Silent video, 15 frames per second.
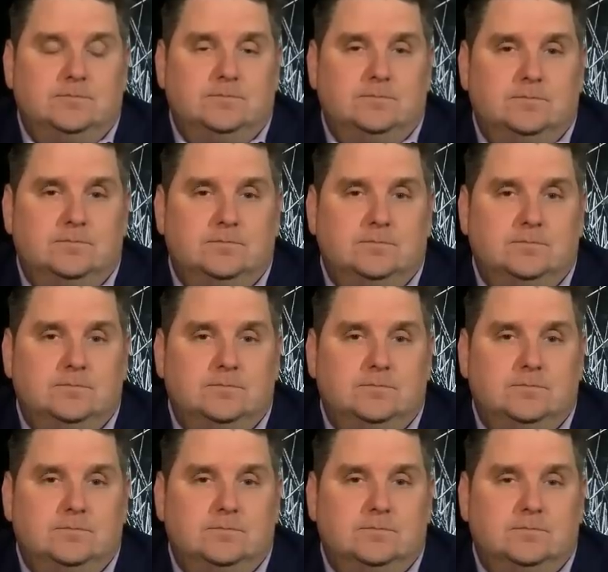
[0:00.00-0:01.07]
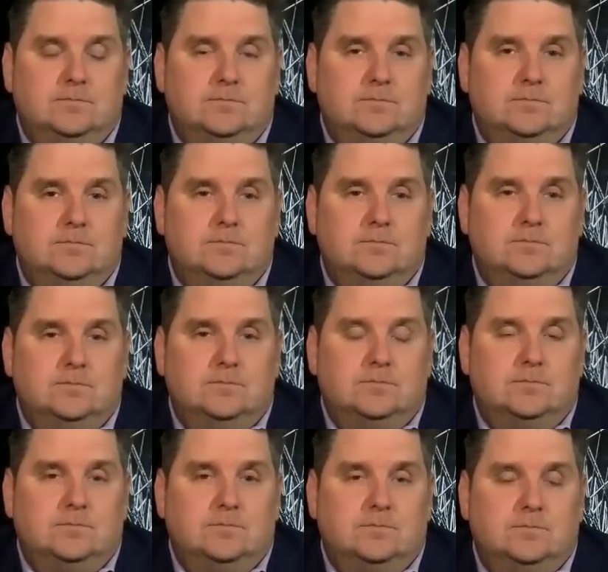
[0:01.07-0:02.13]

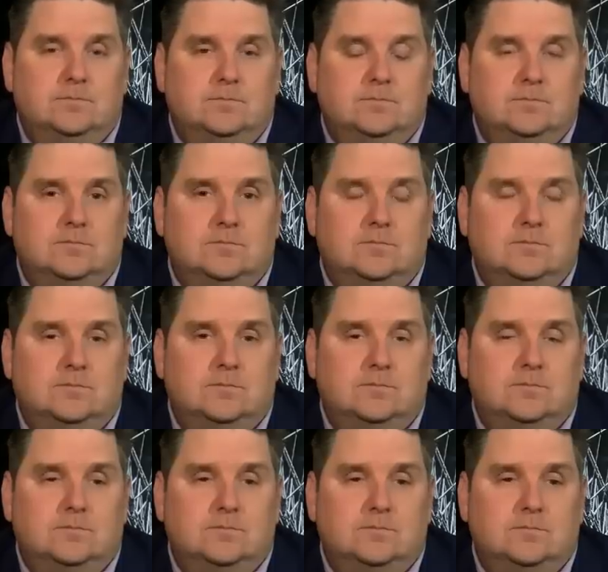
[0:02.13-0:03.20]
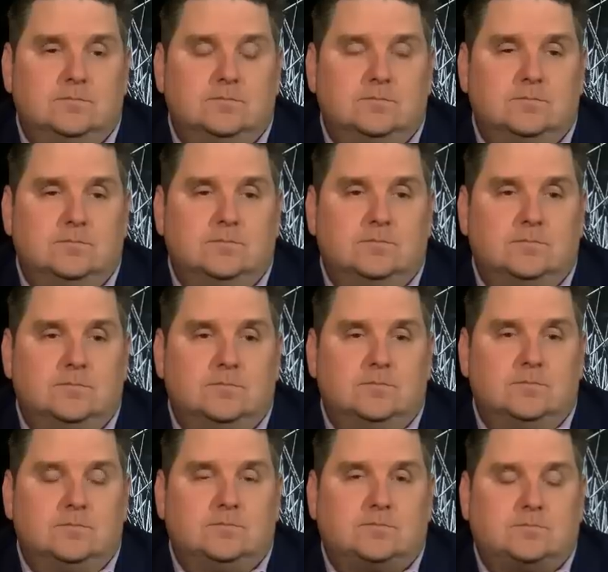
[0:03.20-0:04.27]

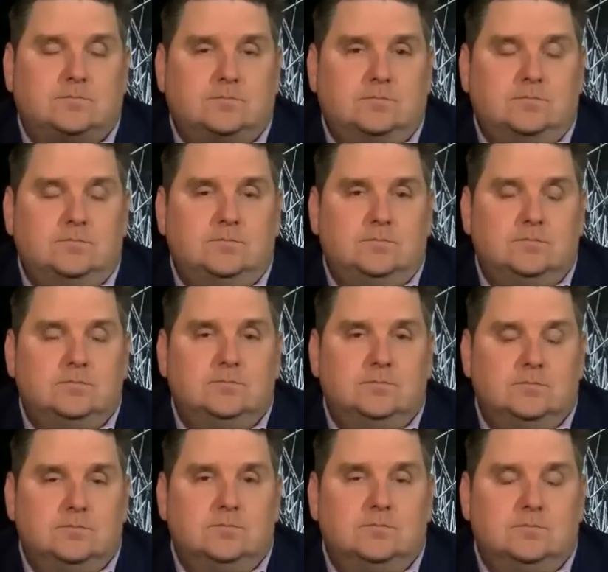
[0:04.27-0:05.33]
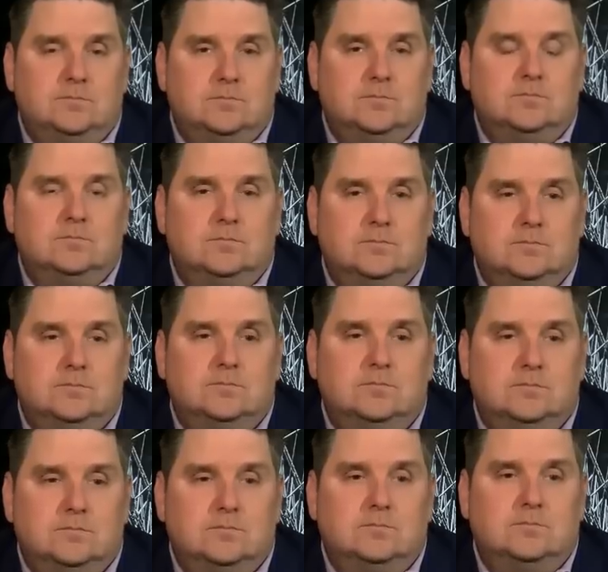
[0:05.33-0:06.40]

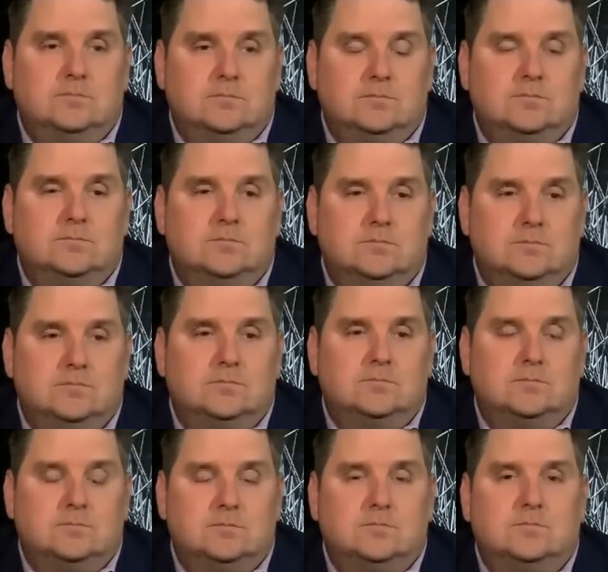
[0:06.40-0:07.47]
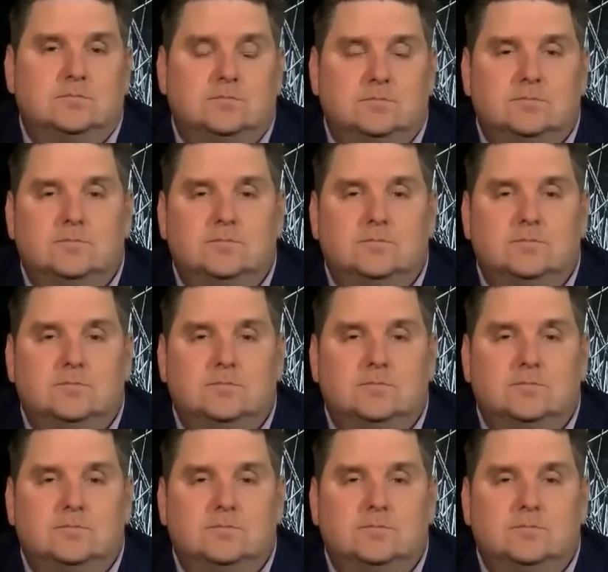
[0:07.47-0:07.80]
The person shown says nothing.